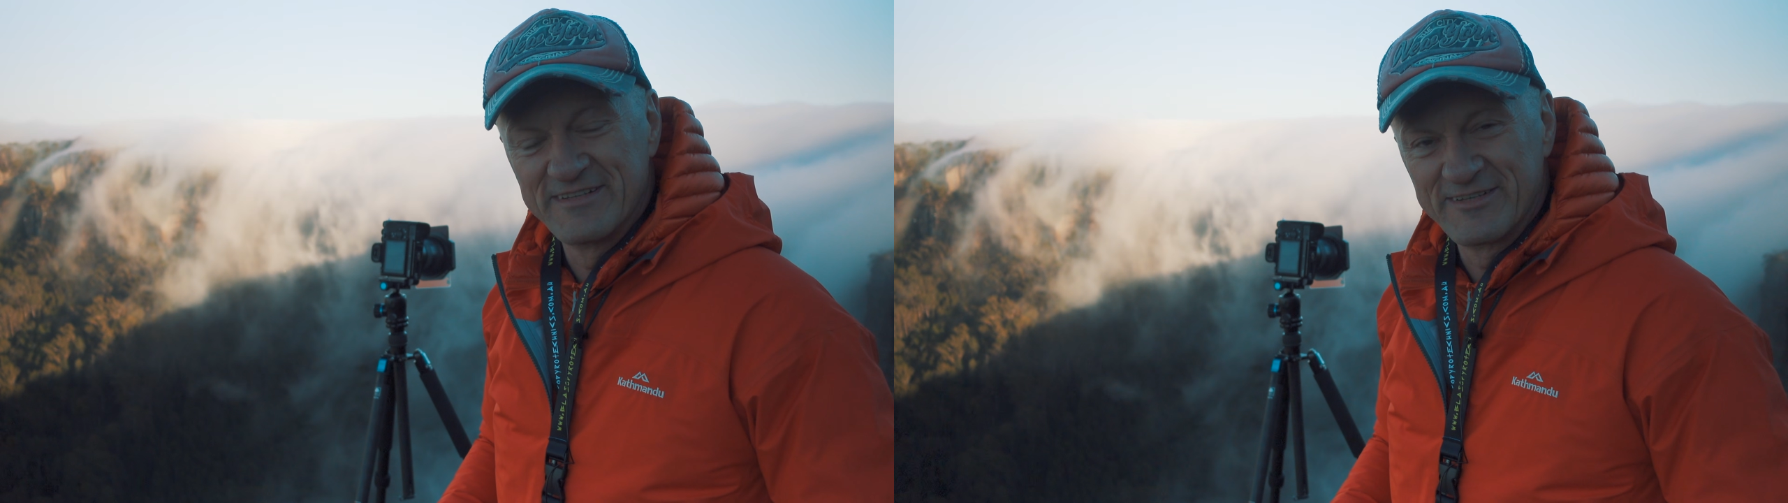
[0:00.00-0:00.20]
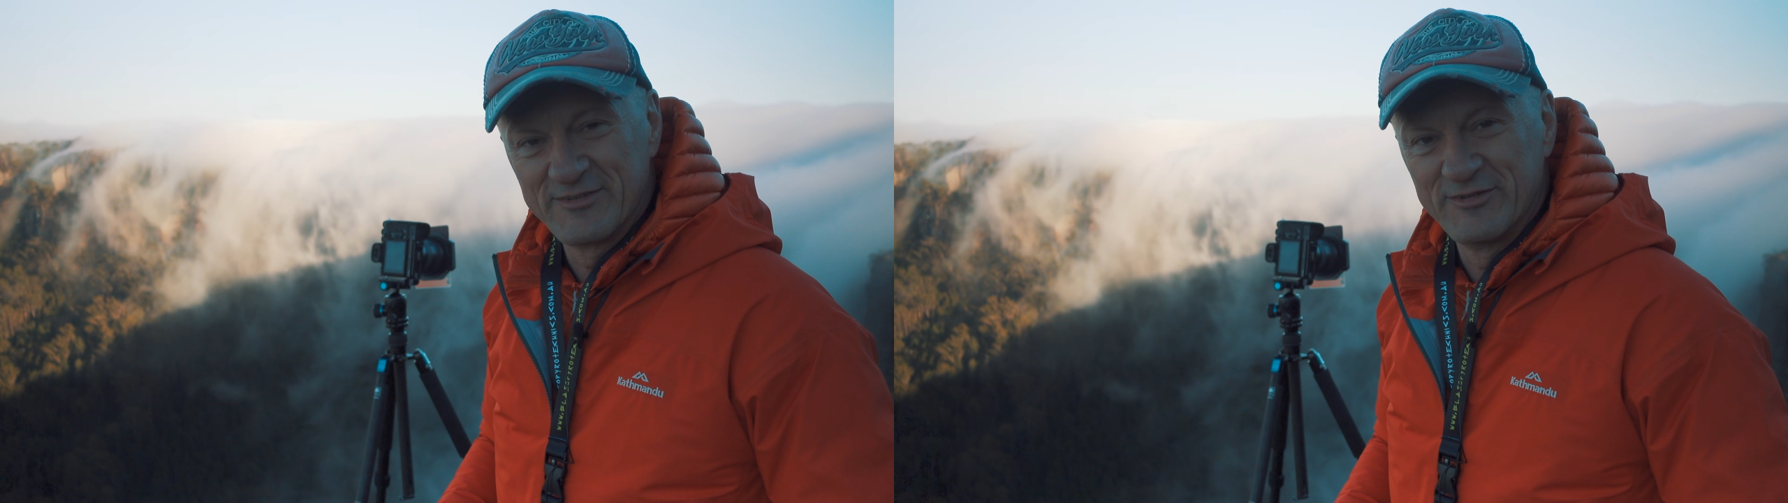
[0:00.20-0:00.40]

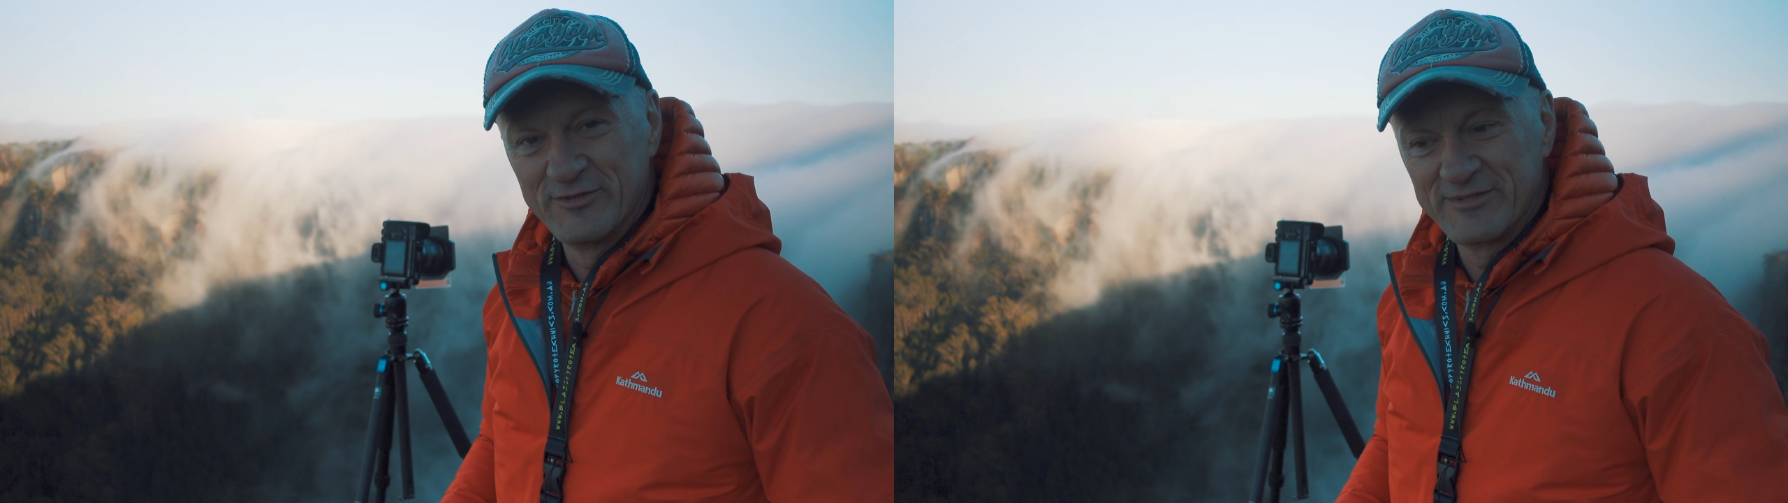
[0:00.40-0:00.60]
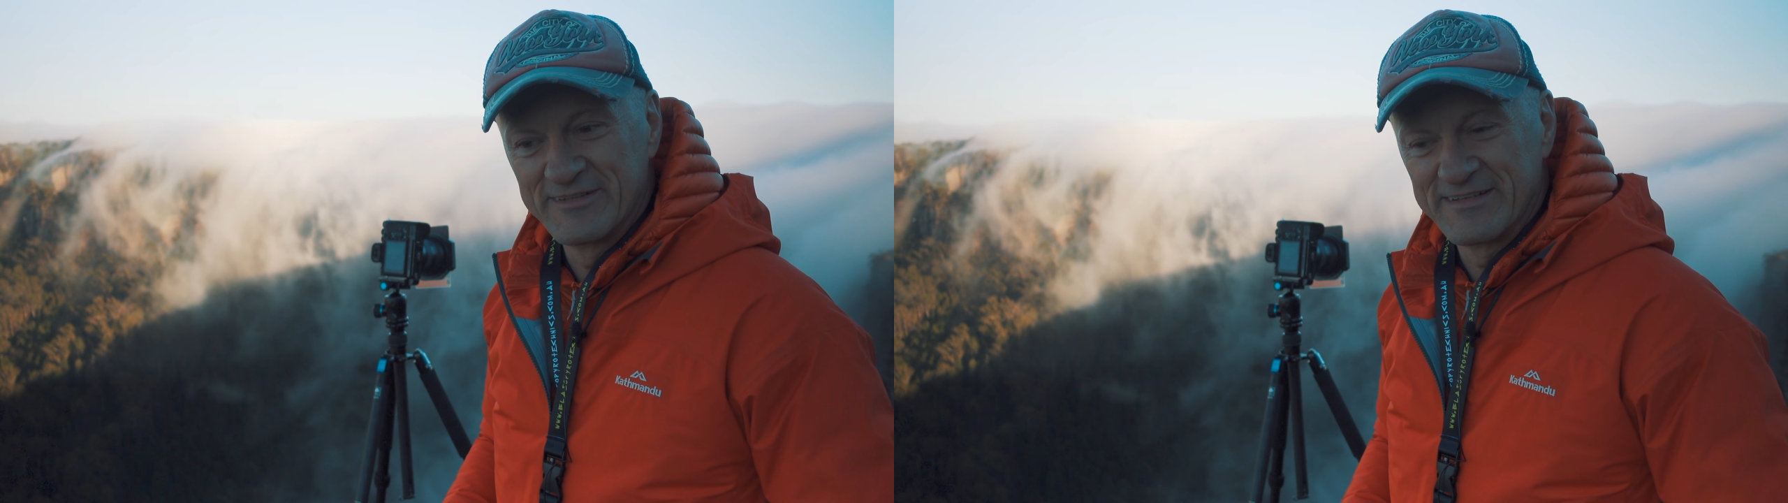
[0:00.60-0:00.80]
there
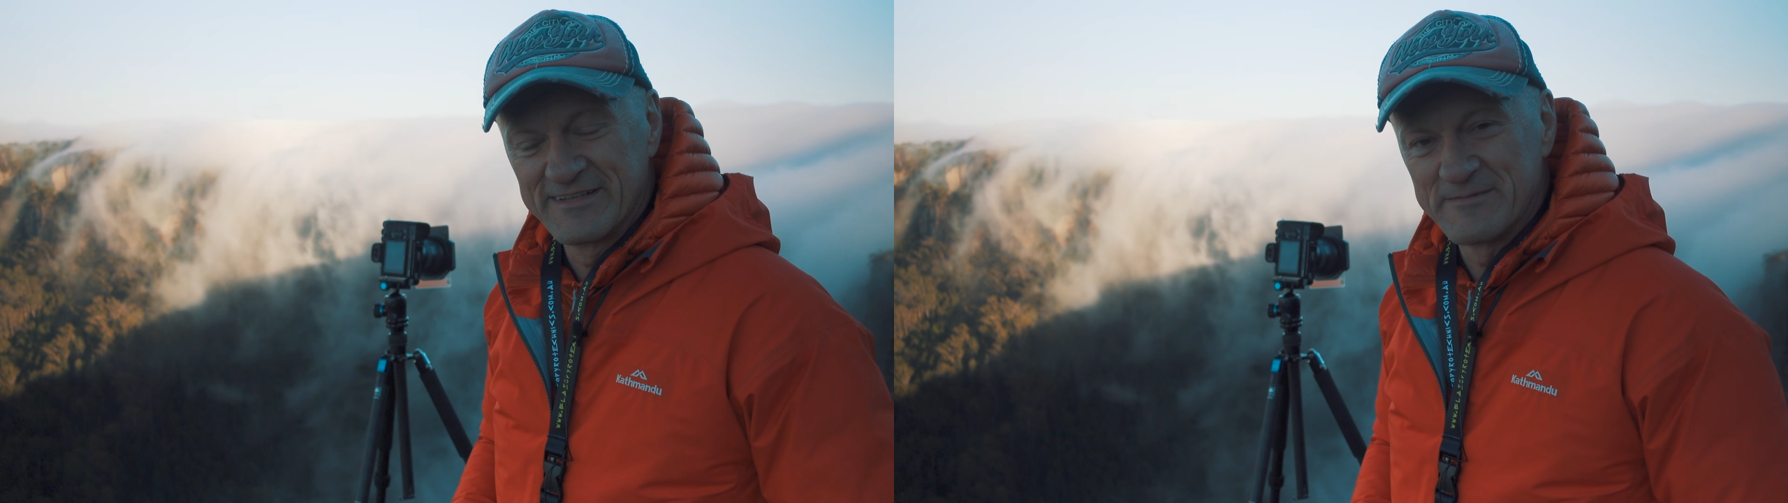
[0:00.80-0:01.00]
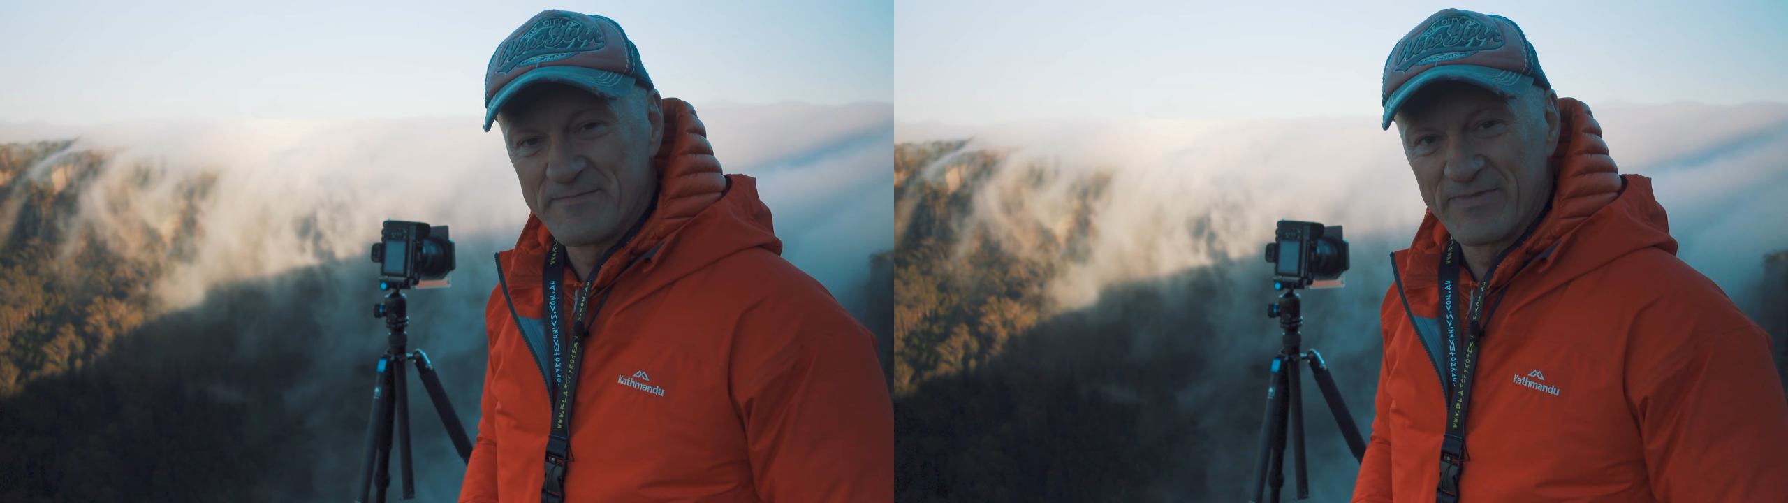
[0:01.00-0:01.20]

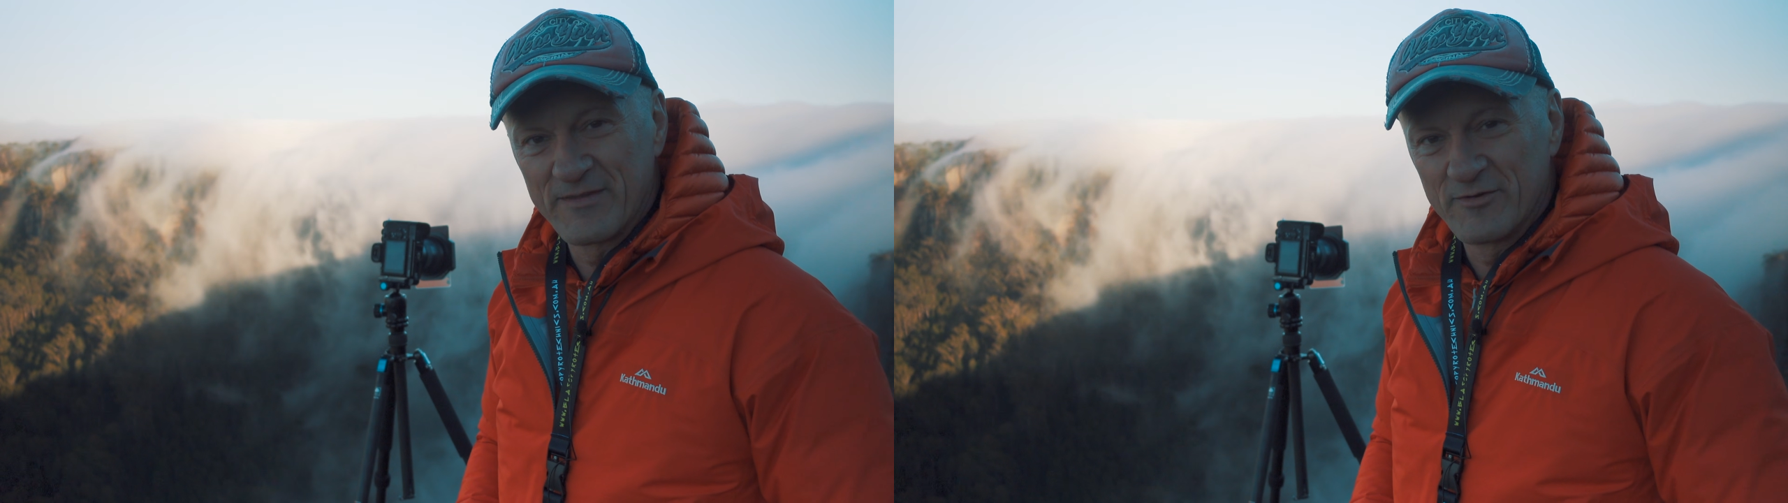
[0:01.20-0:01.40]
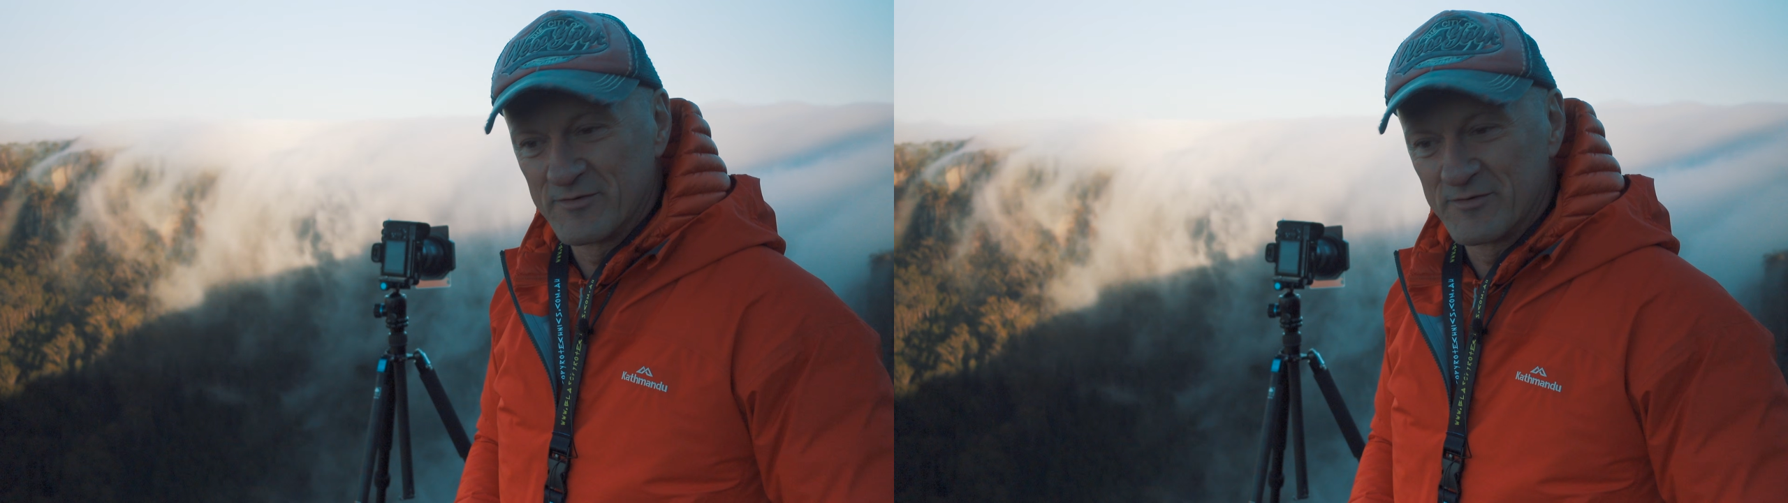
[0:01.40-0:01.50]
on